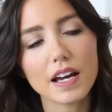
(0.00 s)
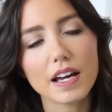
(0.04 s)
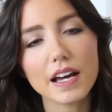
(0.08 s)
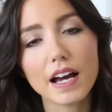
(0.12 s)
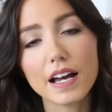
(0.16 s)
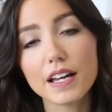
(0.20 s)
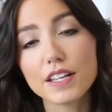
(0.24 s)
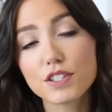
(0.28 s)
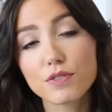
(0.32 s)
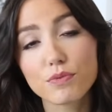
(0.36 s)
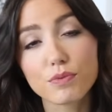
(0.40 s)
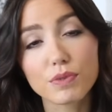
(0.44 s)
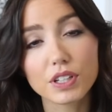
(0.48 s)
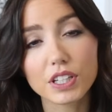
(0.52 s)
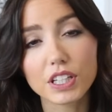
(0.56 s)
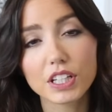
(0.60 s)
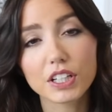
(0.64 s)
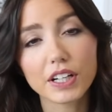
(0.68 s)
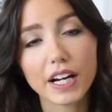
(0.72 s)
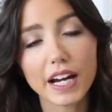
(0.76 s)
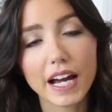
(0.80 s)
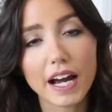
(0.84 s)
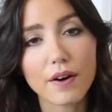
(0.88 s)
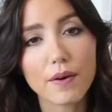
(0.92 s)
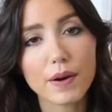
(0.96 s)
it's really
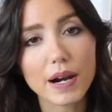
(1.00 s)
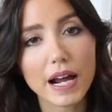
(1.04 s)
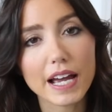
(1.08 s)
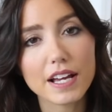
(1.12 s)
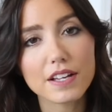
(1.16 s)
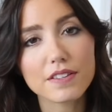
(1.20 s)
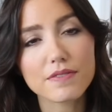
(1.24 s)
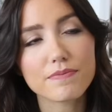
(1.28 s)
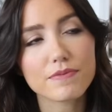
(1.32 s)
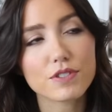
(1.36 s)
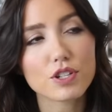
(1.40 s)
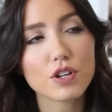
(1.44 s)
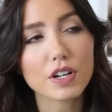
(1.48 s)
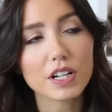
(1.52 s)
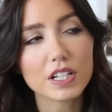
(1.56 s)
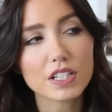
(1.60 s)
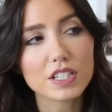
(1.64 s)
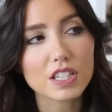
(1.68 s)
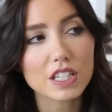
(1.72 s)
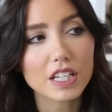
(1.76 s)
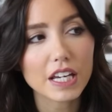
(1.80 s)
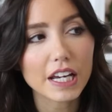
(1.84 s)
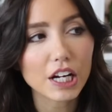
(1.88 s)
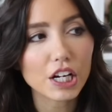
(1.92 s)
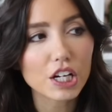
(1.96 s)
great. When I took it
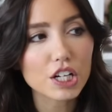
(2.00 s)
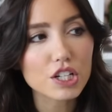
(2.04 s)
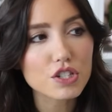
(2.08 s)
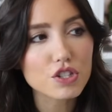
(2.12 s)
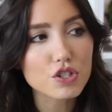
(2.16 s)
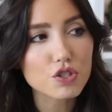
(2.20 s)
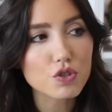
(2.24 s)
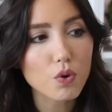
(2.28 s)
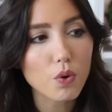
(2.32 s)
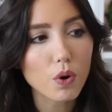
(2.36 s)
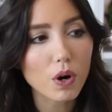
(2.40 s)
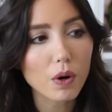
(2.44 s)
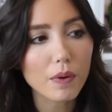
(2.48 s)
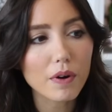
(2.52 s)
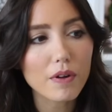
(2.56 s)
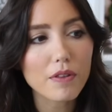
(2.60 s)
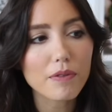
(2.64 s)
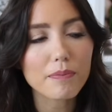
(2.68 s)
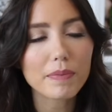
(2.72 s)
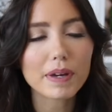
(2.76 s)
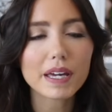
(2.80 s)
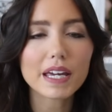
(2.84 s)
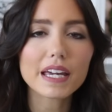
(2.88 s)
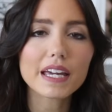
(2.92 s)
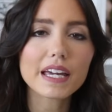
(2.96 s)
to the Eras tour with
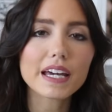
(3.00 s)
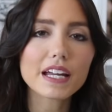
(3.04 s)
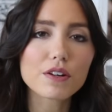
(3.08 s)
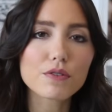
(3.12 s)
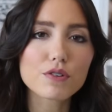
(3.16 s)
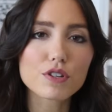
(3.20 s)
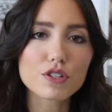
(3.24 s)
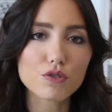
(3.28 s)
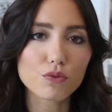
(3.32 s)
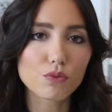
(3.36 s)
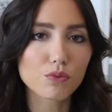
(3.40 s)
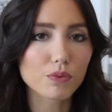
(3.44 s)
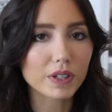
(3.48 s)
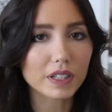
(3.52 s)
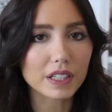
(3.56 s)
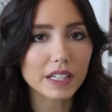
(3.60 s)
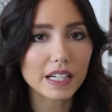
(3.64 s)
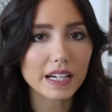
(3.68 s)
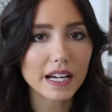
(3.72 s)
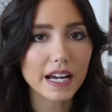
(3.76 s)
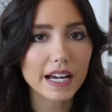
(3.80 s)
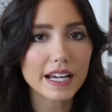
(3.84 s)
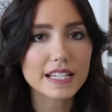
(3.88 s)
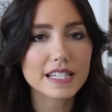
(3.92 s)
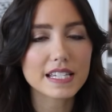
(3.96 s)
me and it was really
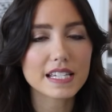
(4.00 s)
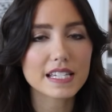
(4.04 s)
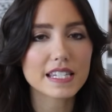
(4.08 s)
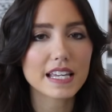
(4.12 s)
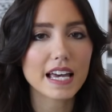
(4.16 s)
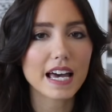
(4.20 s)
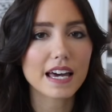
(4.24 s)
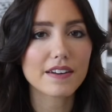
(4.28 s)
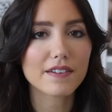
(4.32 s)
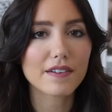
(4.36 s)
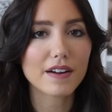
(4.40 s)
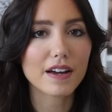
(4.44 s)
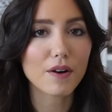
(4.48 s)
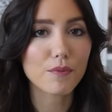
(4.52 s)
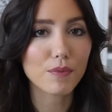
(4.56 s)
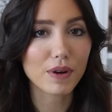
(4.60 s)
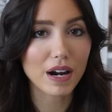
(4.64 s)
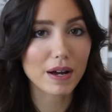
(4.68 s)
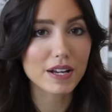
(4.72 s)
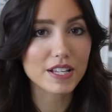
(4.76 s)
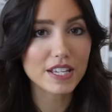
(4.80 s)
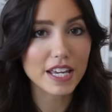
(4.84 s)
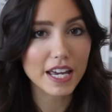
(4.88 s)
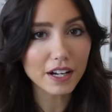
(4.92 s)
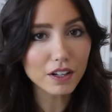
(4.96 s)
nice because then when
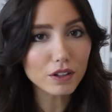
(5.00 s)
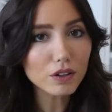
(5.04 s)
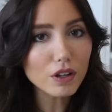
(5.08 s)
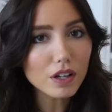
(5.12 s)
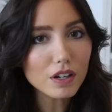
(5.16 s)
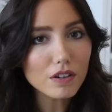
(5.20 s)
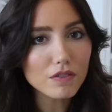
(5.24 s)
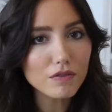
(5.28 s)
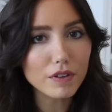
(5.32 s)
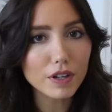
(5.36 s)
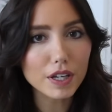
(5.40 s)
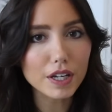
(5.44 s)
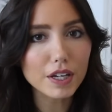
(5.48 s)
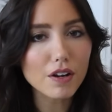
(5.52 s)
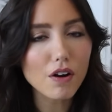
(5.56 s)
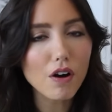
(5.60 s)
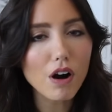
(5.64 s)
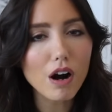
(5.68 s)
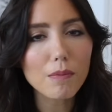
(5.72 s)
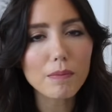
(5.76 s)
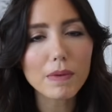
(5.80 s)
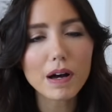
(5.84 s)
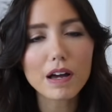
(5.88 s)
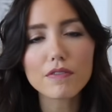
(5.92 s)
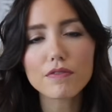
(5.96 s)
I take a lot of video
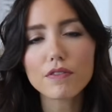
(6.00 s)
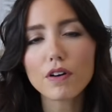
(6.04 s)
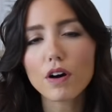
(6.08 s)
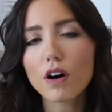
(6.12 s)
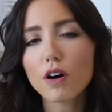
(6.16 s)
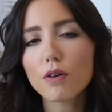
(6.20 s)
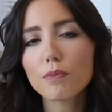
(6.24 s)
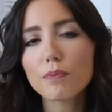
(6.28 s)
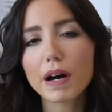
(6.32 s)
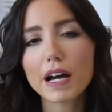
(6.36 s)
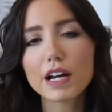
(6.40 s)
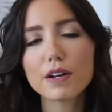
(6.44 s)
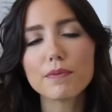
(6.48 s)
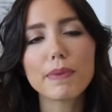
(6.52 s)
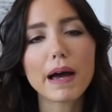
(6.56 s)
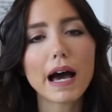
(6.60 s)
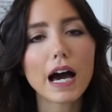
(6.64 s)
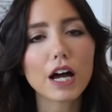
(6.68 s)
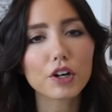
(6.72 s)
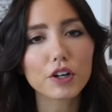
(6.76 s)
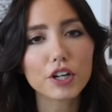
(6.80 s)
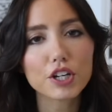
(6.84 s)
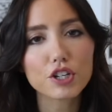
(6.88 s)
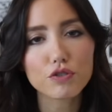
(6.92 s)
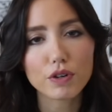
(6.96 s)
on my phone, my
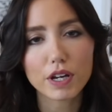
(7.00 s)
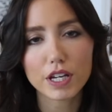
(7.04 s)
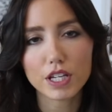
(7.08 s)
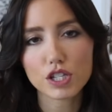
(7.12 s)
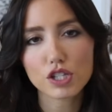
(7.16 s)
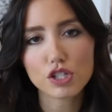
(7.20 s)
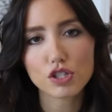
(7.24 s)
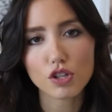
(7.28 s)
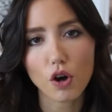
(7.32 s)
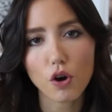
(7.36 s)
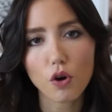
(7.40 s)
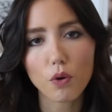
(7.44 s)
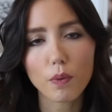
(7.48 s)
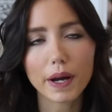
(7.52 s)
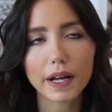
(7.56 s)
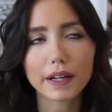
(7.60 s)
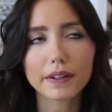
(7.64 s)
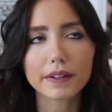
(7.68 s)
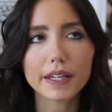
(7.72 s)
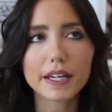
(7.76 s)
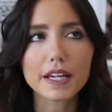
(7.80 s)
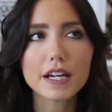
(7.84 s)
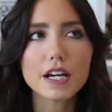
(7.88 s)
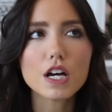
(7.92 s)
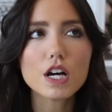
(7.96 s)
battery drains so
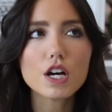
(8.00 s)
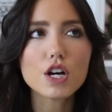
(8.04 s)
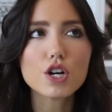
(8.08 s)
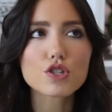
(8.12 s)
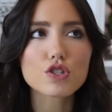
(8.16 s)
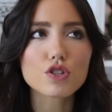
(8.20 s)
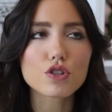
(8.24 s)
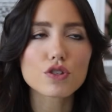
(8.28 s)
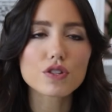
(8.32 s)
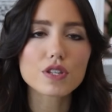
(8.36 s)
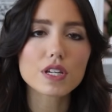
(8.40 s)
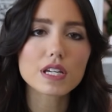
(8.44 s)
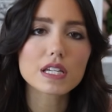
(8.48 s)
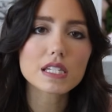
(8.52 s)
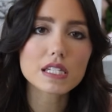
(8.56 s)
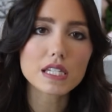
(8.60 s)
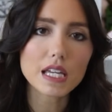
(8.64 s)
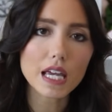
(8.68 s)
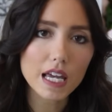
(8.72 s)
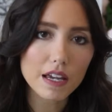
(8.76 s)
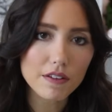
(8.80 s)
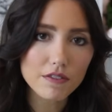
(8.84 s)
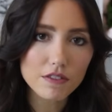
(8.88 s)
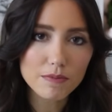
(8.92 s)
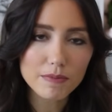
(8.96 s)
quickly. So this
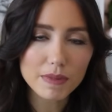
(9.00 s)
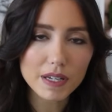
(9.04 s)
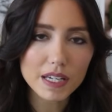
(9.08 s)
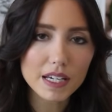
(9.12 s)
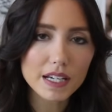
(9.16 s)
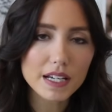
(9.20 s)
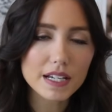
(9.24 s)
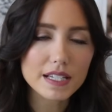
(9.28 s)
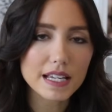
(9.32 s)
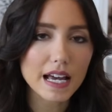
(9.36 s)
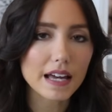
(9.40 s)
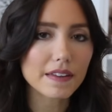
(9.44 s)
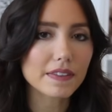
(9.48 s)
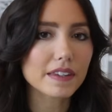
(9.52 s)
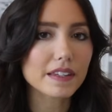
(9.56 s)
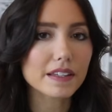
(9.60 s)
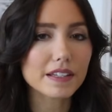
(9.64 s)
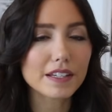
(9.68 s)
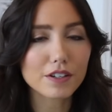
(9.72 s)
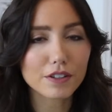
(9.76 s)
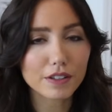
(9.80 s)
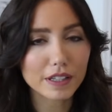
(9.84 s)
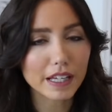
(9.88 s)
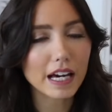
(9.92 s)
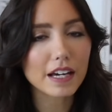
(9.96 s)
saved me because at
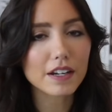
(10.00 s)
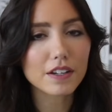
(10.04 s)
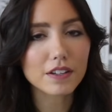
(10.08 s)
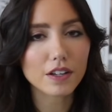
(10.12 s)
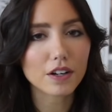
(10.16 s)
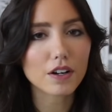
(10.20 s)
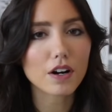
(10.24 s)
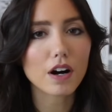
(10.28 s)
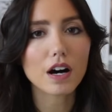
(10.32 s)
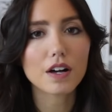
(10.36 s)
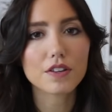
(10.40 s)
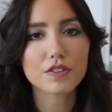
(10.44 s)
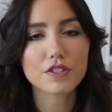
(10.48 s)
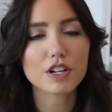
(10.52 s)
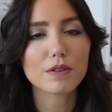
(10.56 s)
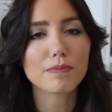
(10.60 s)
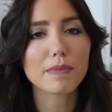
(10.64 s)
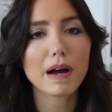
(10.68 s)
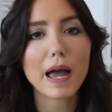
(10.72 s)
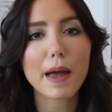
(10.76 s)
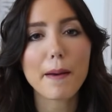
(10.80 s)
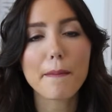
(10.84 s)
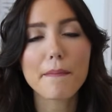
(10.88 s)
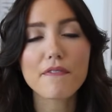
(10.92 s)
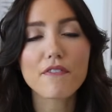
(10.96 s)
near the end of the concert,
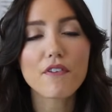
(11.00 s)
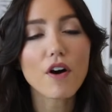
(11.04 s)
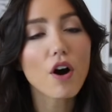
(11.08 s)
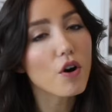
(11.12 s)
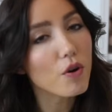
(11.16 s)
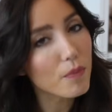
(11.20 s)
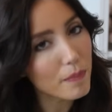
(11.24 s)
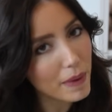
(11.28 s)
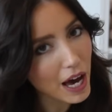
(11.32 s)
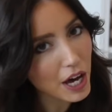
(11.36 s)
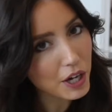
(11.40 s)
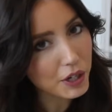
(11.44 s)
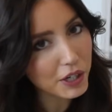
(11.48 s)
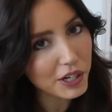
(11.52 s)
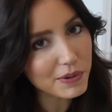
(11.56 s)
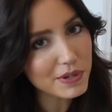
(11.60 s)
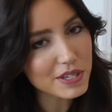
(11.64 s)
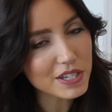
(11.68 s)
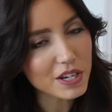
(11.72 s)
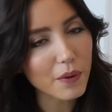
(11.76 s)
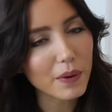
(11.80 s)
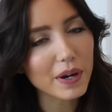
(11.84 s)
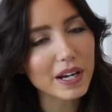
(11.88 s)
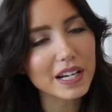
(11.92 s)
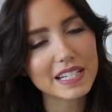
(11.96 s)
my phone battery was
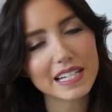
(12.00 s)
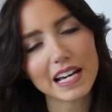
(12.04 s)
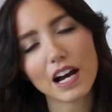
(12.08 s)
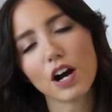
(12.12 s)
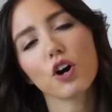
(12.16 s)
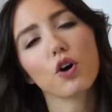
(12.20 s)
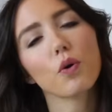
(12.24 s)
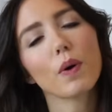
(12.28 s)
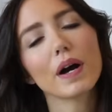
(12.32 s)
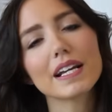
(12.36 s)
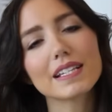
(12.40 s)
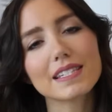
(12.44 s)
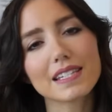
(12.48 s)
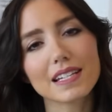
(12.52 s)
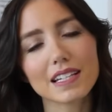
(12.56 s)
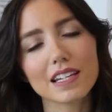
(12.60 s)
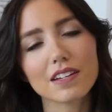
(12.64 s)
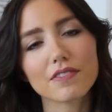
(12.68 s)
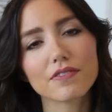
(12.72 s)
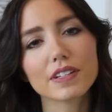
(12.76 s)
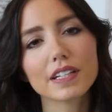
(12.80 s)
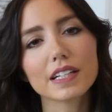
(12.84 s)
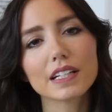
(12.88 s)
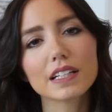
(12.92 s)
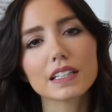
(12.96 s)
going down quite
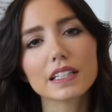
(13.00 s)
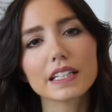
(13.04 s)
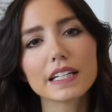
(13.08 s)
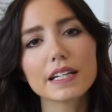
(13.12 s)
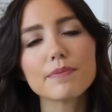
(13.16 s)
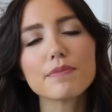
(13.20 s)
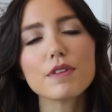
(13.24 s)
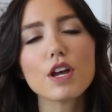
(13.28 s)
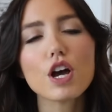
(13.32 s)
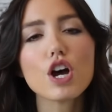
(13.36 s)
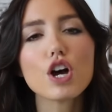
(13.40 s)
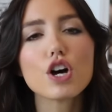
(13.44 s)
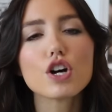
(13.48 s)
significantly.